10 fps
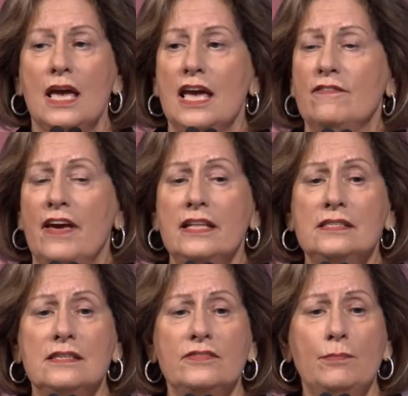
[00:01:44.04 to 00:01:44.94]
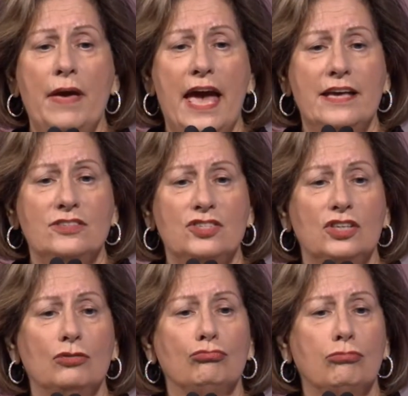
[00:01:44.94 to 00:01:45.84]
Events of the past
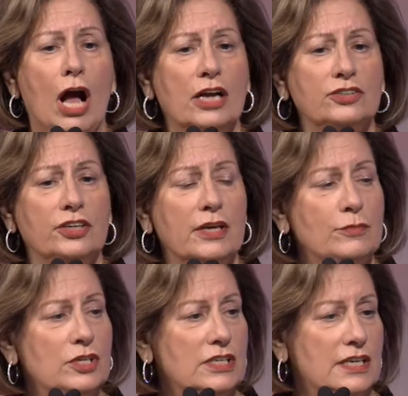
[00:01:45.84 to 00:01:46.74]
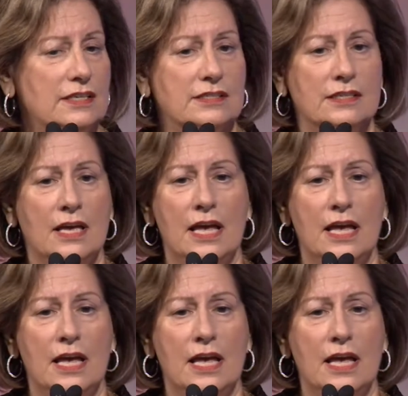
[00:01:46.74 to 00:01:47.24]
year rocked our communities